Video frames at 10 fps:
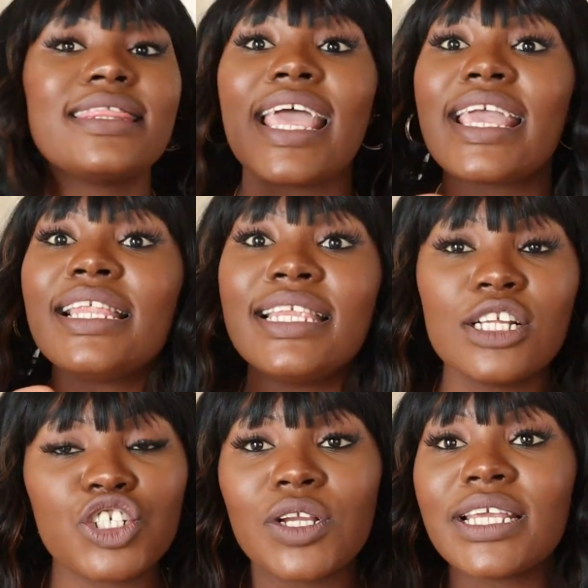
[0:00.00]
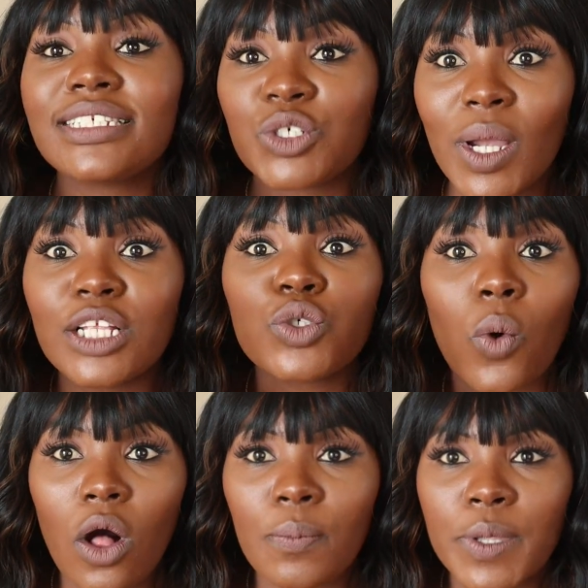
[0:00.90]
They literally try to
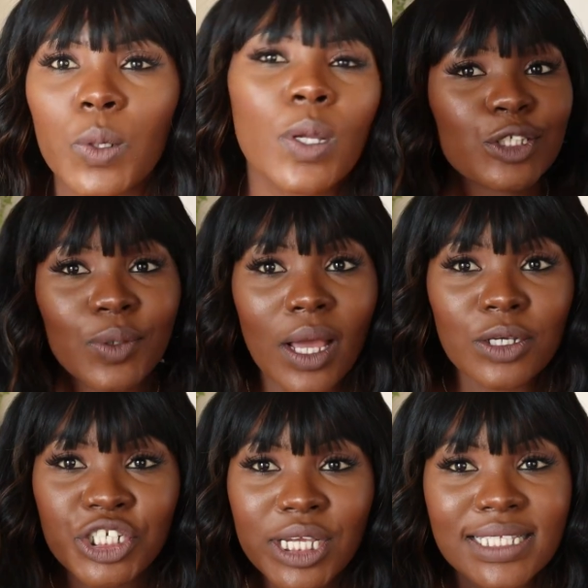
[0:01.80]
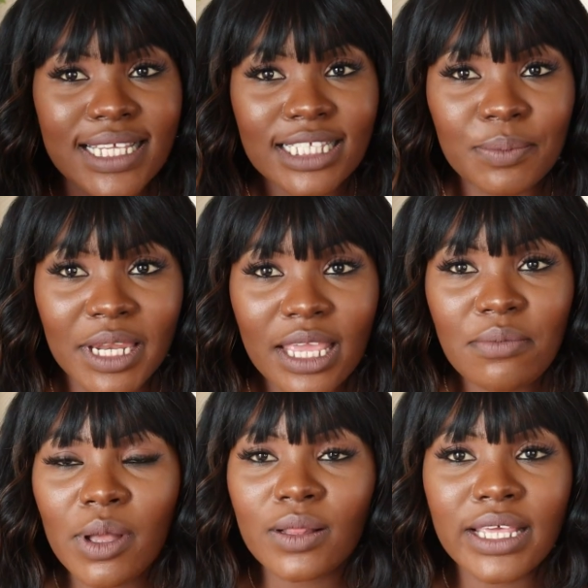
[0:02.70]
help So now Shein sends me an email.